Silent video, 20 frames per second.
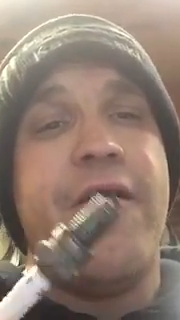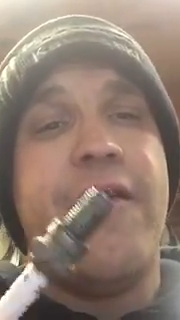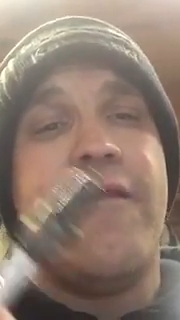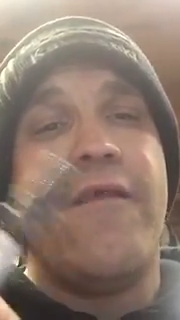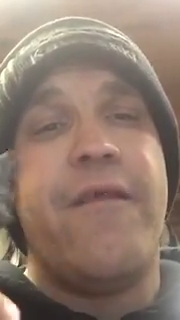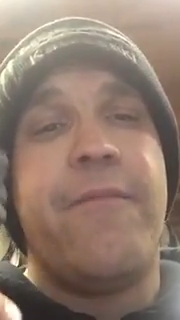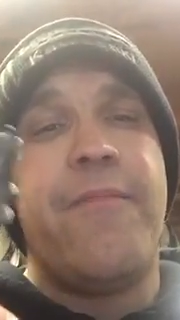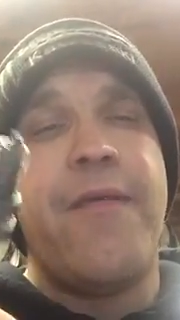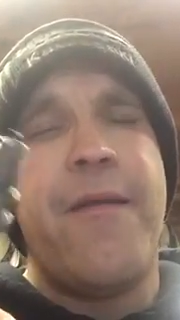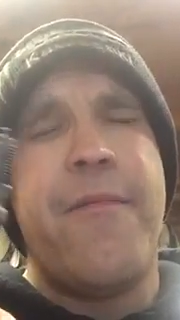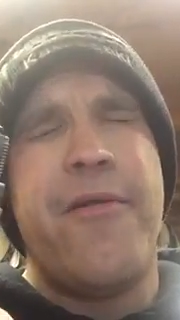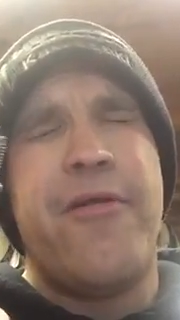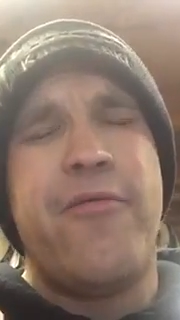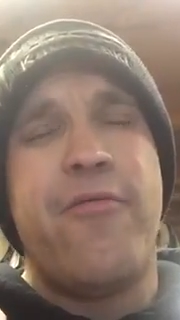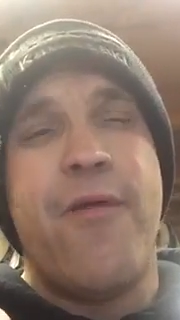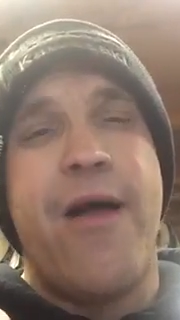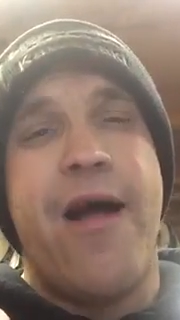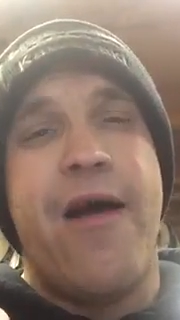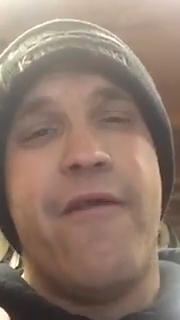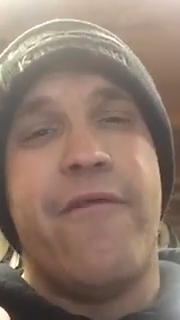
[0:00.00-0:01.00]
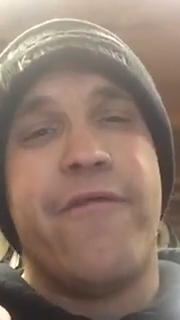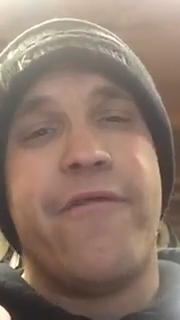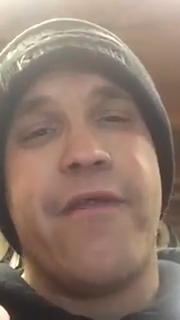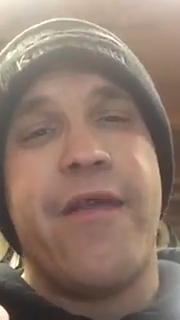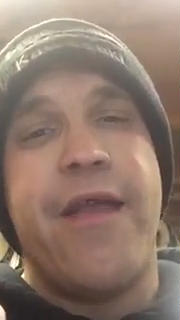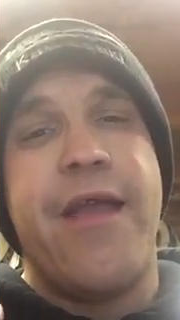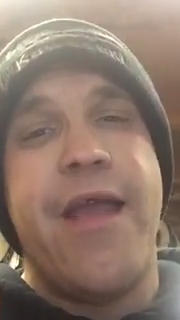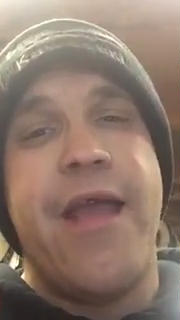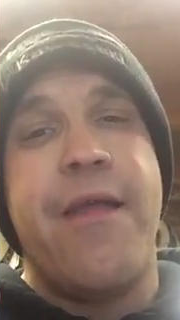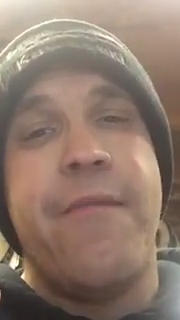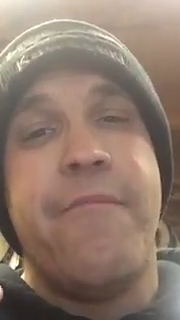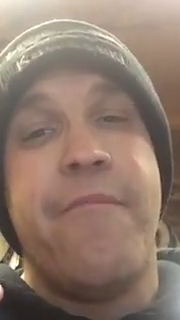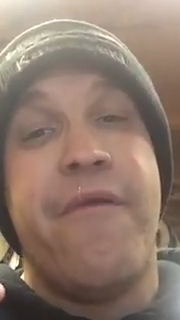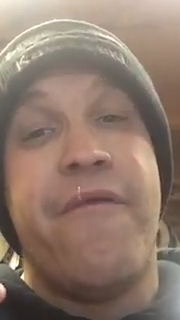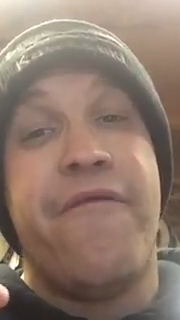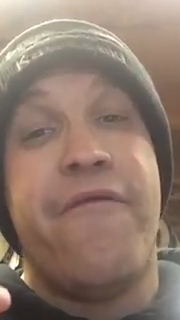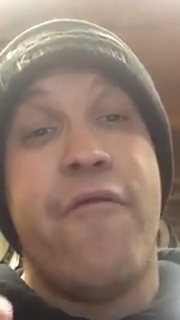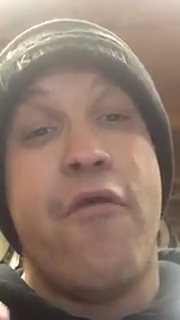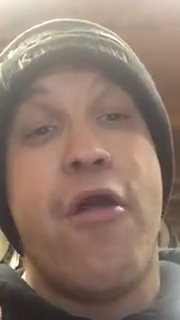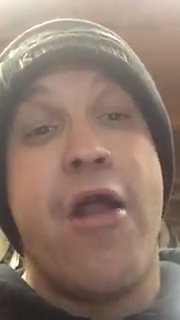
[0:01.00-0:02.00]
September 12th, and
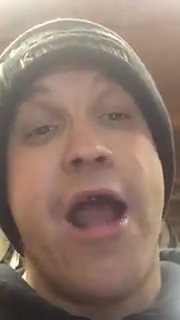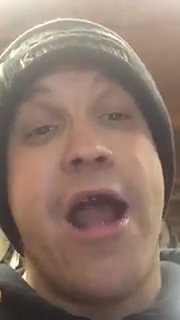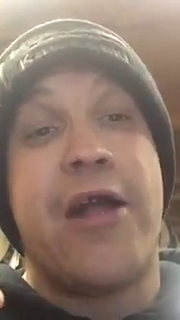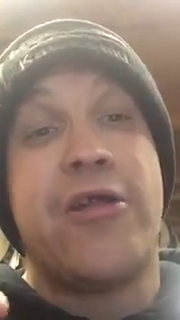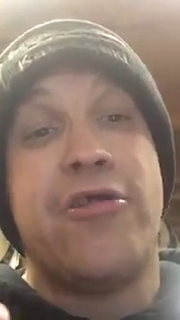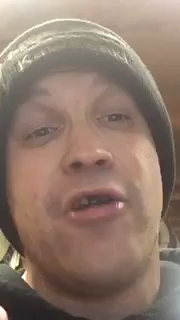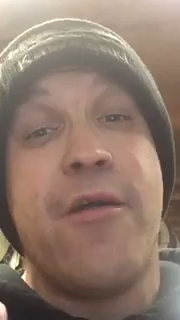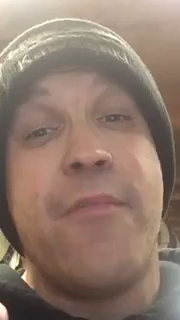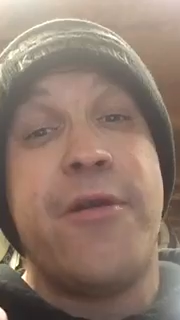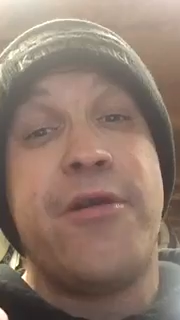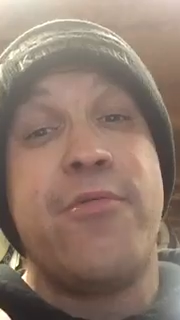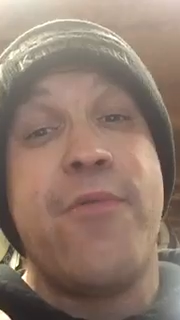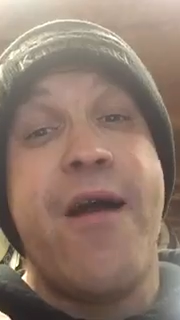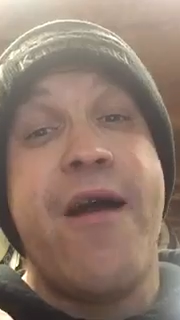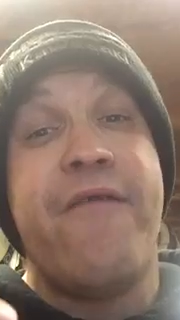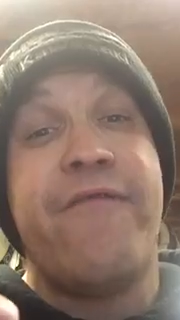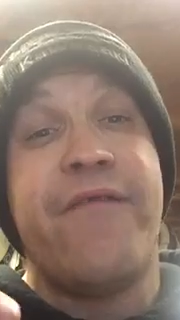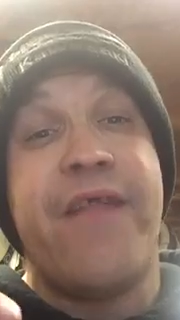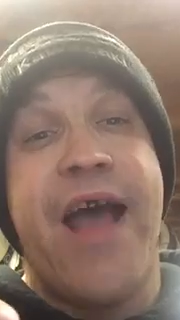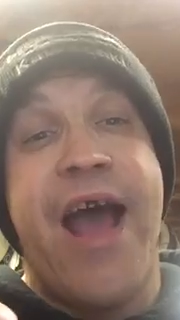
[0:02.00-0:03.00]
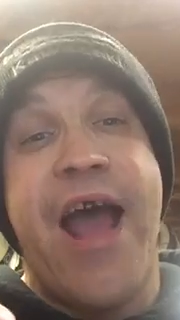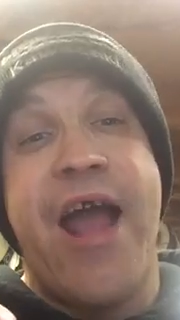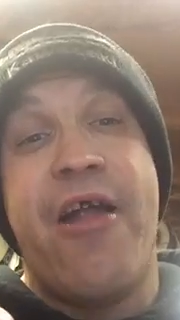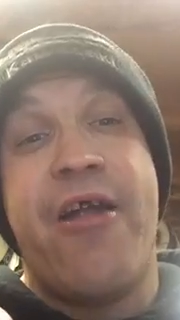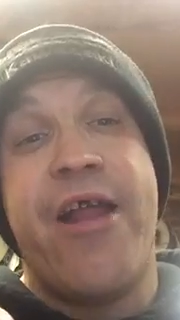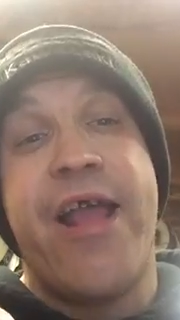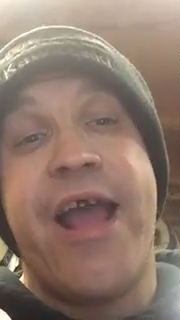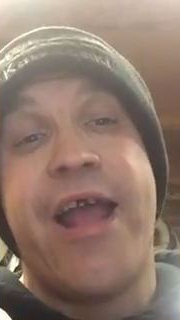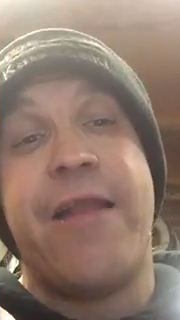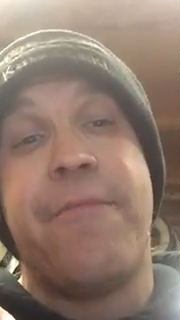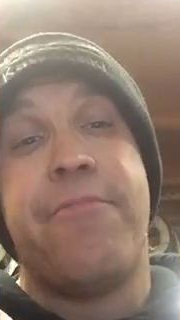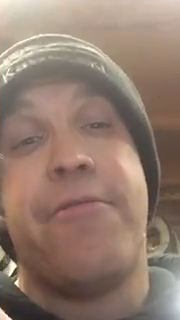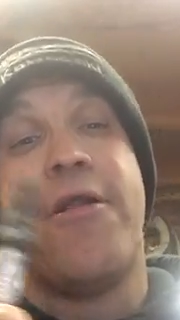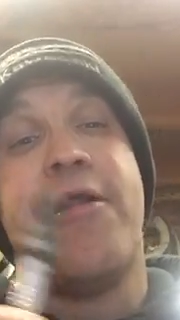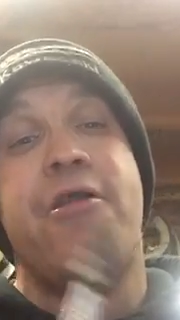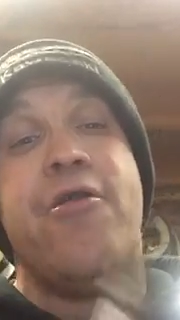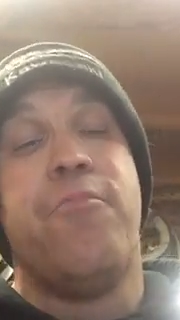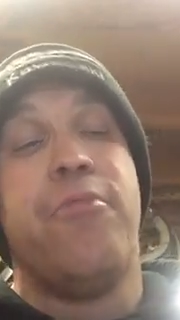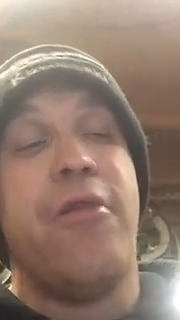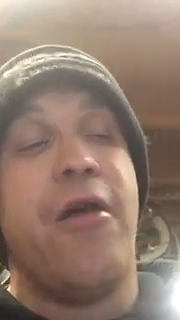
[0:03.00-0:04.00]
before October 12th, I already had to put a
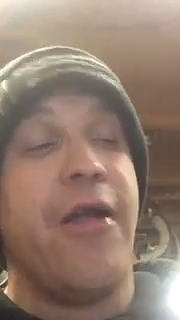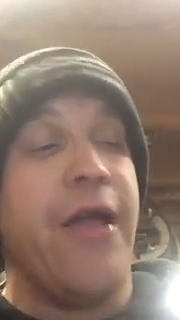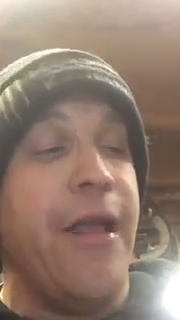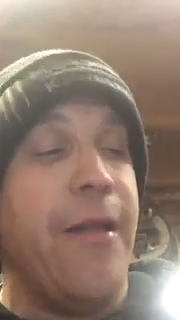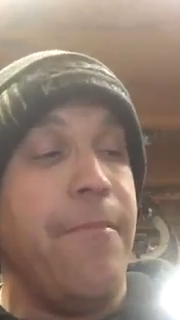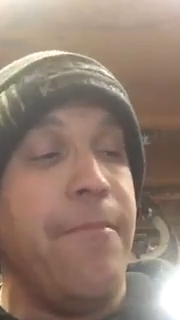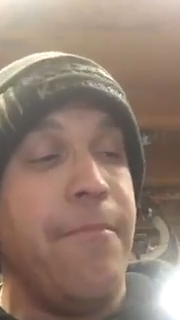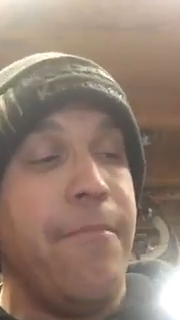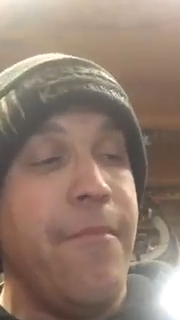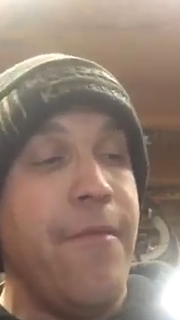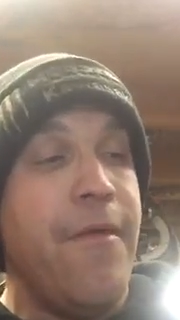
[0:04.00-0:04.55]
new plug in.